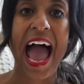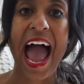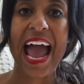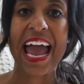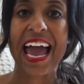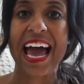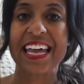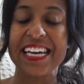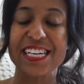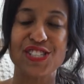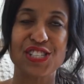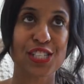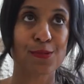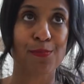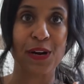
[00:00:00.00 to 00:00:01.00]
and it
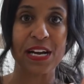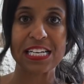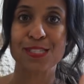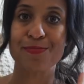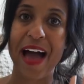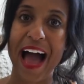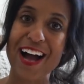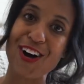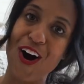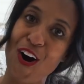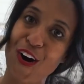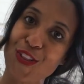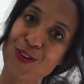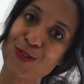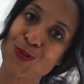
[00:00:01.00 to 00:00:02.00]
just brings back
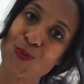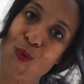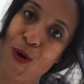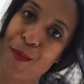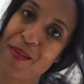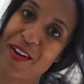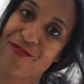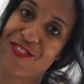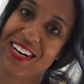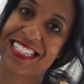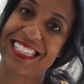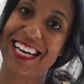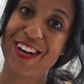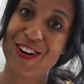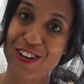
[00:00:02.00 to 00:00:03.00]
all those warm and
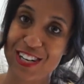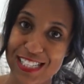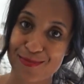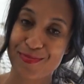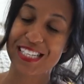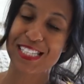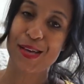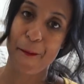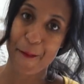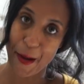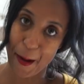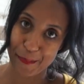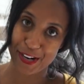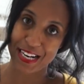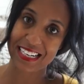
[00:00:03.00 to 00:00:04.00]
fuzzy Christmas
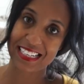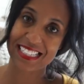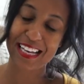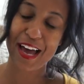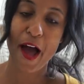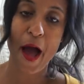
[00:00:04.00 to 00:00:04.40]
memories.